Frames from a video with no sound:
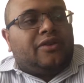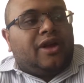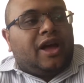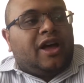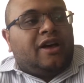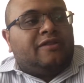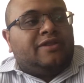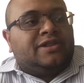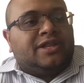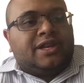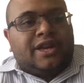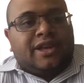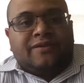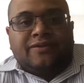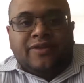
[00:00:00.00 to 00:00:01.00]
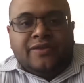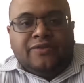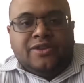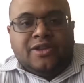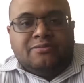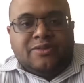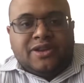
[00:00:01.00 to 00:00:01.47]
obviously getting
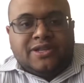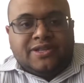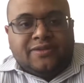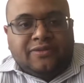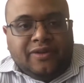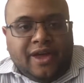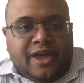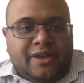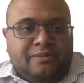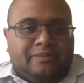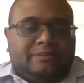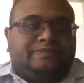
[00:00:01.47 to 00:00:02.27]
15 minutes of fame.